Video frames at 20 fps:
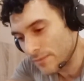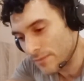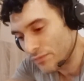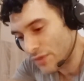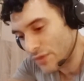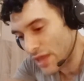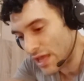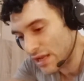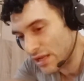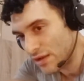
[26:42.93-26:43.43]

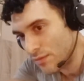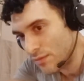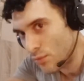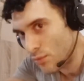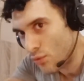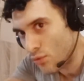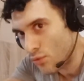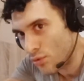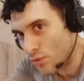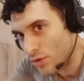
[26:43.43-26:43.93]
and in a
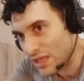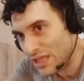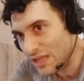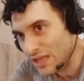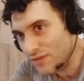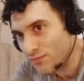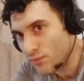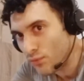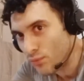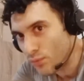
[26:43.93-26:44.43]
more
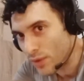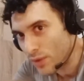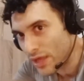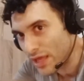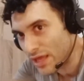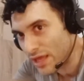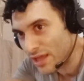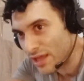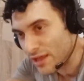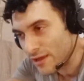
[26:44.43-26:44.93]
evil
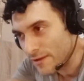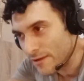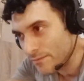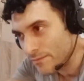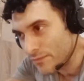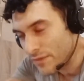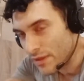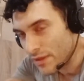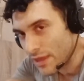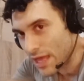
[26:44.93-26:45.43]
way,
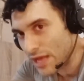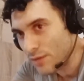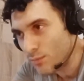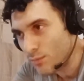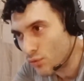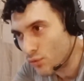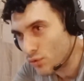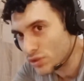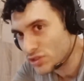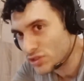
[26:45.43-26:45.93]
and a
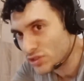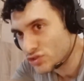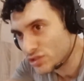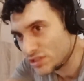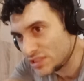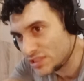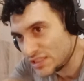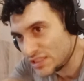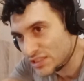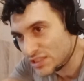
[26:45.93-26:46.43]
more
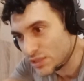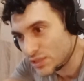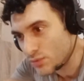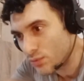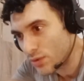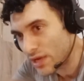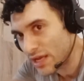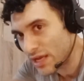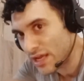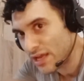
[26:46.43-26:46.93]
strategic
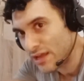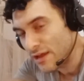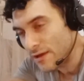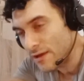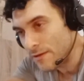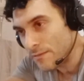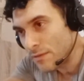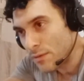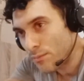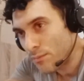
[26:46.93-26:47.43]
way.
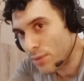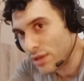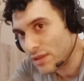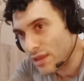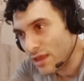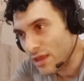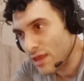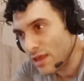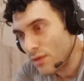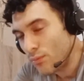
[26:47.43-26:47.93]

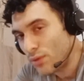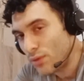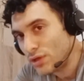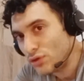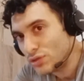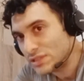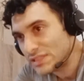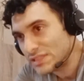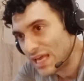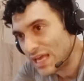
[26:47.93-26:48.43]
But when
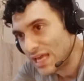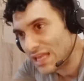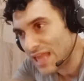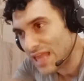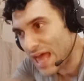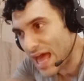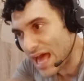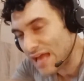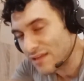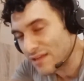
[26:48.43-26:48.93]
you say
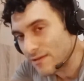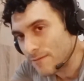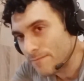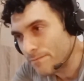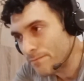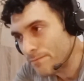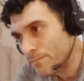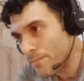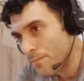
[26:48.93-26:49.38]
that,